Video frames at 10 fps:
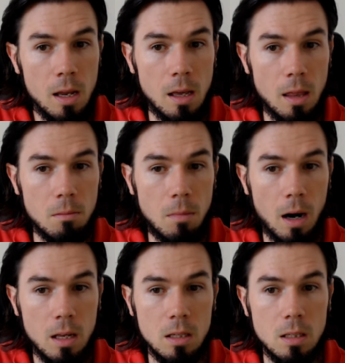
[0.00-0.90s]
yet the
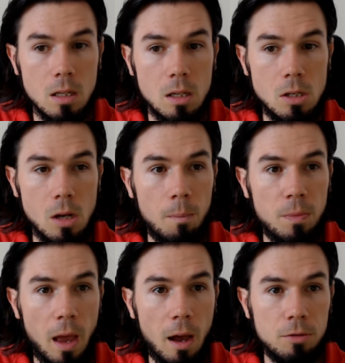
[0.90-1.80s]
markets
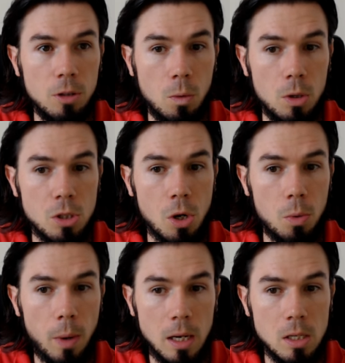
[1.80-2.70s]
dumped afterwards,
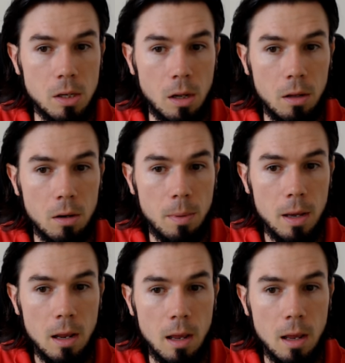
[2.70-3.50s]
corrected a little bit,